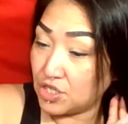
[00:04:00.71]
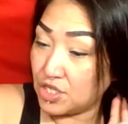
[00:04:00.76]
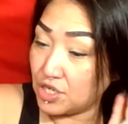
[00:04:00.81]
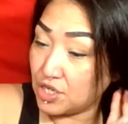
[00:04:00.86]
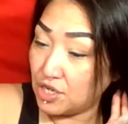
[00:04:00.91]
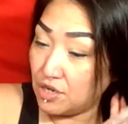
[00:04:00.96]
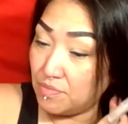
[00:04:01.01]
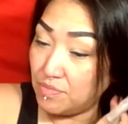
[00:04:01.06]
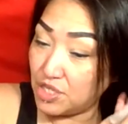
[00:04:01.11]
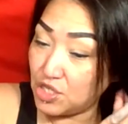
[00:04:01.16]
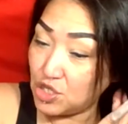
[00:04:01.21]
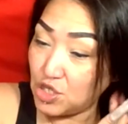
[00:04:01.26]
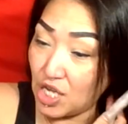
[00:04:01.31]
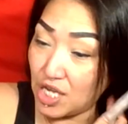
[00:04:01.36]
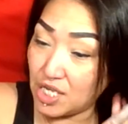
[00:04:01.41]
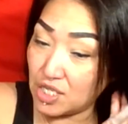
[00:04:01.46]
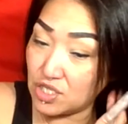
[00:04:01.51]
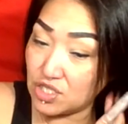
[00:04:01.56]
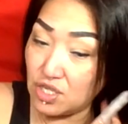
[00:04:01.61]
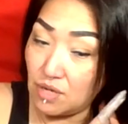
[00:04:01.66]
They're going to be
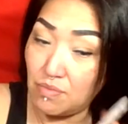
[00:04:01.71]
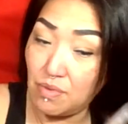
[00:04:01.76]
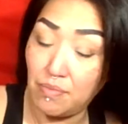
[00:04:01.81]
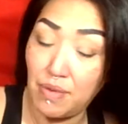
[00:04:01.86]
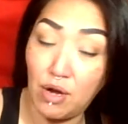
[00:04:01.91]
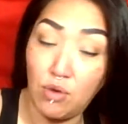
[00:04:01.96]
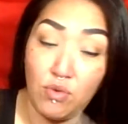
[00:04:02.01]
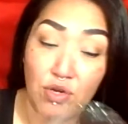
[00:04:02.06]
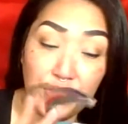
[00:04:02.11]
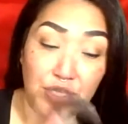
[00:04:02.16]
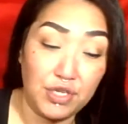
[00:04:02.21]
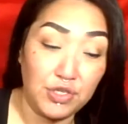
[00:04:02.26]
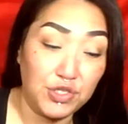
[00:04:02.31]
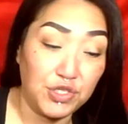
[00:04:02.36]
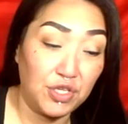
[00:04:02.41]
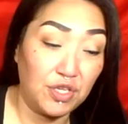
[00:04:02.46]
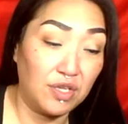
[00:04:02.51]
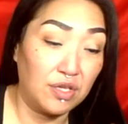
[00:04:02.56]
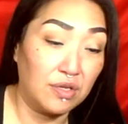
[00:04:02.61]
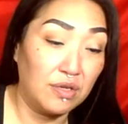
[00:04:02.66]
saying something about what they're
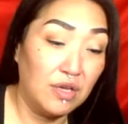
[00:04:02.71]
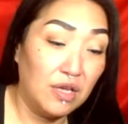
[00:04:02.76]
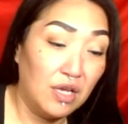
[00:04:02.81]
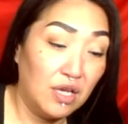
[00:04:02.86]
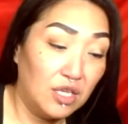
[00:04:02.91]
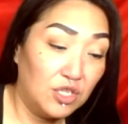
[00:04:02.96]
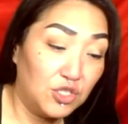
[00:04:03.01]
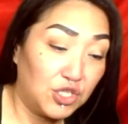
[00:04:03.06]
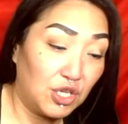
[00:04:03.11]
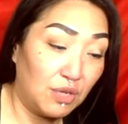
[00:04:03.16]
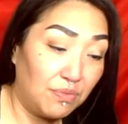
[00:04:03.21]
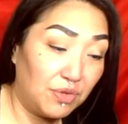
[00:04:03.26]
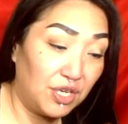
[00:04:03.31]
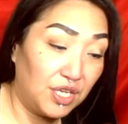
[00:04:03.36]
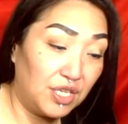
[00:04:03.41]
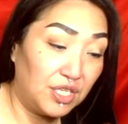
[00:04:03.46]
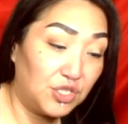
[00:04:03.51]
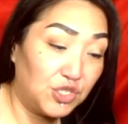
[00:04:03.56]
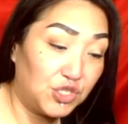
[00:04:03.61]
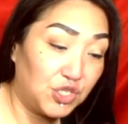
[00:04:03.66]
seeing.
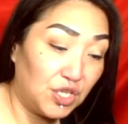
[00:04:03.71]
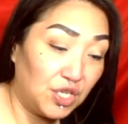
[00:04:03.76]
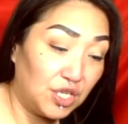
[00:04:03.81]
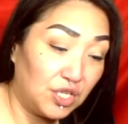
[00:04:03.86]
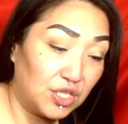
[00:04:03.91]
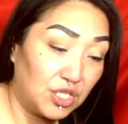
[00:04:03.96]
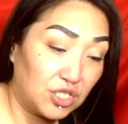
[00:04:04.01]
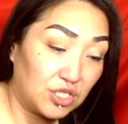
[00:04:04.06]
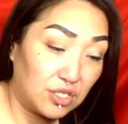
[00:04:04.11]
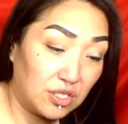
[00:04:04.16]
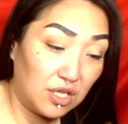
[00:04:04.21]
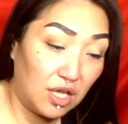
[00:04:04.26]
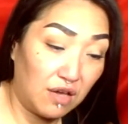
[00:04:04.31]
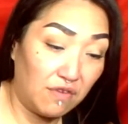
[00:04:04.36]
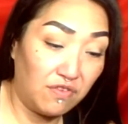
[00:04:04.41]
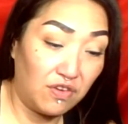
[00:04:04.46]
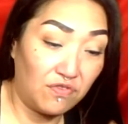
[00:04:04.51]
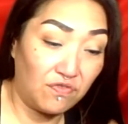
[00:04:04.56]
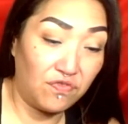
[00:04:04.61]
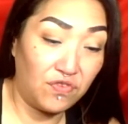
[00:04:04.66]
Somebody is seeing this
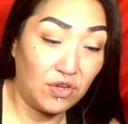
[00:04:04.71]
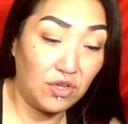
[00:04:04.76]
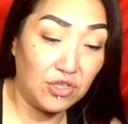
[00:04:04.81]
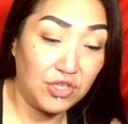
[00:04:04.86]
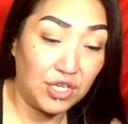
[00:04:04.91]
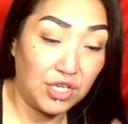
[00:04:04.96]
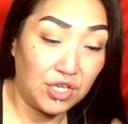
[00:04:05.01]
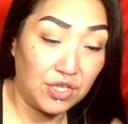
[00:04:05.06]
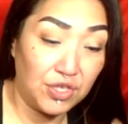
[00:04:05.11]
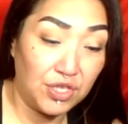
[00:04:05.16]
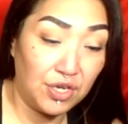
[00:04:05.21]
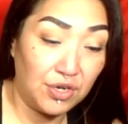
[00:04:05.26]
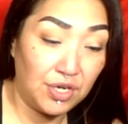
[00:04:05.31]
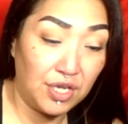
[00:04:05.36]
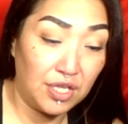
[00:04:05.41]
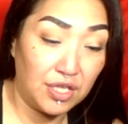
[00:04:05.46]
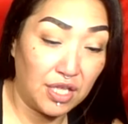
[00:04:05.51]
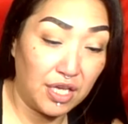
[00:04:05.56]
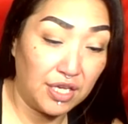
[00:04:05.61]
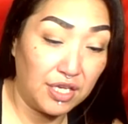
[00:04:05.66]
love unfolding, and they're
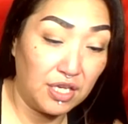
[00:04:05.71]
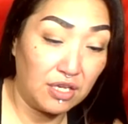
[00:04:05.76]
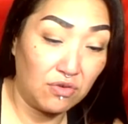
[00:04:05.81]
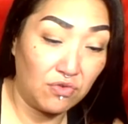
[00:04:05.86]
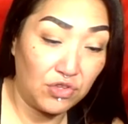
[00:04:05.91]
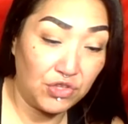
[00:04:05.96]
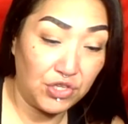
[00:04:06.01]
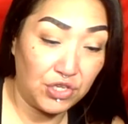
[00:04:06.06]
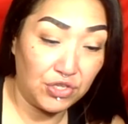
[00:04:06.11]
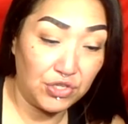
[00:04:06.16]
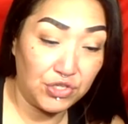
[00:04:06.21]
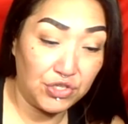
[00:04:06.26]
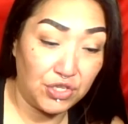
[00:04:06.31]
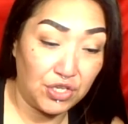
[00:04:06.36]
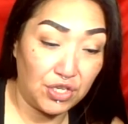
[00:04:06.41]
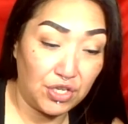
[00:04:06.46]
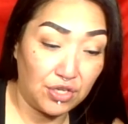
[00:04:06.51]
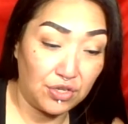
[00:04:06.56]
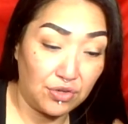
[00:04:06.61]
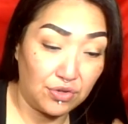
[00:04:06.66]
not liking what they're seeing.